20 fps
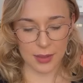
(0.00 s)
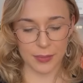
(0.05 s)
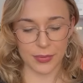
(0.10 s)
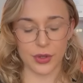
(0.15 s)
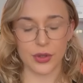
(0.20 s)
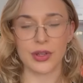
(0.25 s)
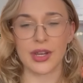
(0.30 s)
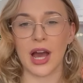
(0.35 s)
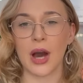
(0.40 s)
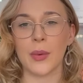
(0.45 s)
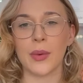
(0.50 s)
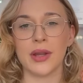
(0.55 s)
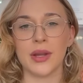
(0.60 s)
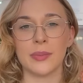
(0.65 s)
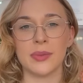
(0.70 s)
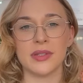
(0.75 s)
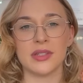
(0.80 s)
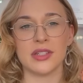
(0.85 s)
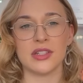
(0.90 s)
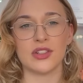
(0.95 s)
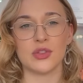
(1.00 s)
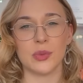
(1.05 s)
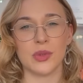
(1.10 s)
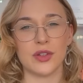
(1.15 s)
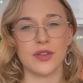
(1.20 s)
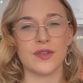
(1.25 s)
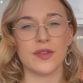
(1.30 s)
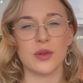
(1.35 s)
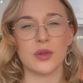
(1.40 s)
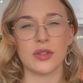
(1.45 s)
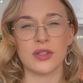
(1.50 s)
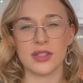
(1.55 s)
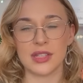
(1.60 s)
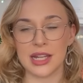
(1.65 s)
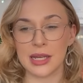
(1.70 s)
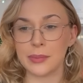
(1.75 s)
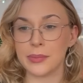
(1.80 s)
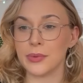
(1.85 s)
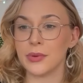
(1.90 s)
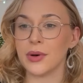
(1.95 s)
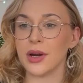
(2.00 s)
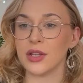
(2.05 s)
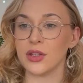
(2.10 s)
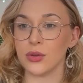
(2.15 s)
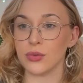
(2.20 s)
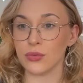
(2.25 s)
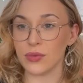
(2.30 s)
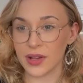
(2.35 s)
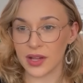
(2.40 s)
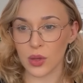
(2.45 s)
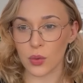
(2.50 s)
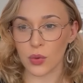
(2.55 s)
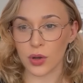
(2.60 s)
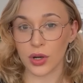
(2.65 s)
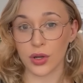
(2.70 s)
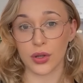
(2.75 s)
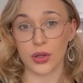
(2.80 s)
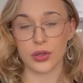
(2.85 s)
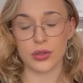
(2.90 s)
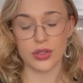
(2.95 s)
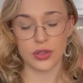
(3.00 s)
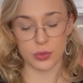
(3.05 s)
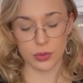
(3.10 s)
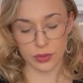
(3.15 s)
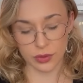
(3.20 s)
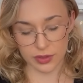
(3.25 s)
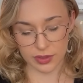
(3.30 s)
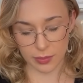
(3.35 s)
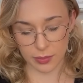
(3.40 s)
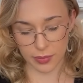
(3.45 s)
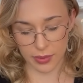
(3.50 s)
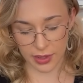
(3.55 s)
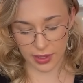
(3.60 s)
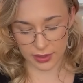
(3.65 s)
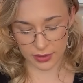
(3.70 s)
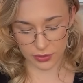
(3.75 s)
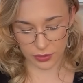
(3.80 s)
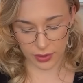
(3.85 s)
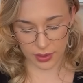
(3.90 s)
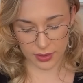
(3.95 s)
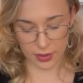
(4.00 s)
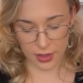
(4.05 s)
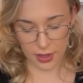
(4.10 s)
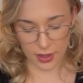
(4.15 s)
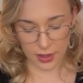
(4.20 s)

but you're now in a position where you feel stable and you really want to go towards some things, right?